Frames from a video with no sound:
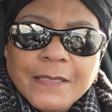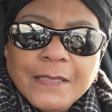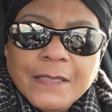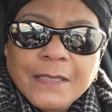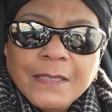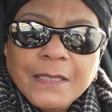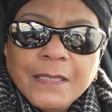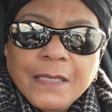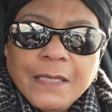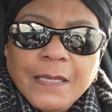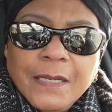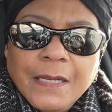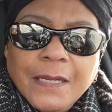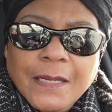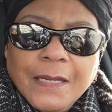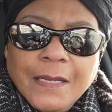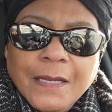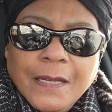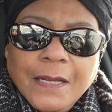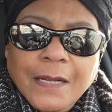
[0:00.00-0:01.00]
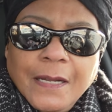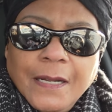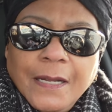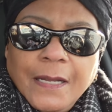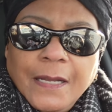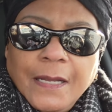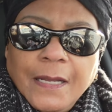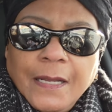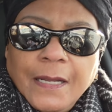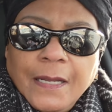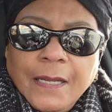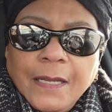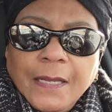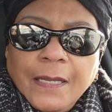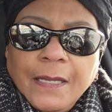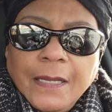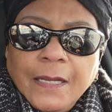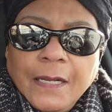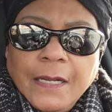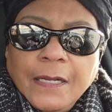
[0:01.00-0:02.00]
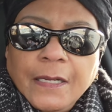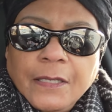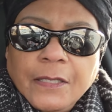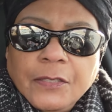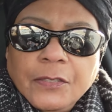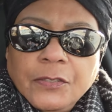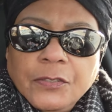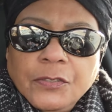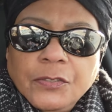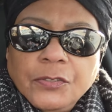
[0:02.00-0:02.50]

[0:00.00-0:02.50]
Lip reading: [no speech]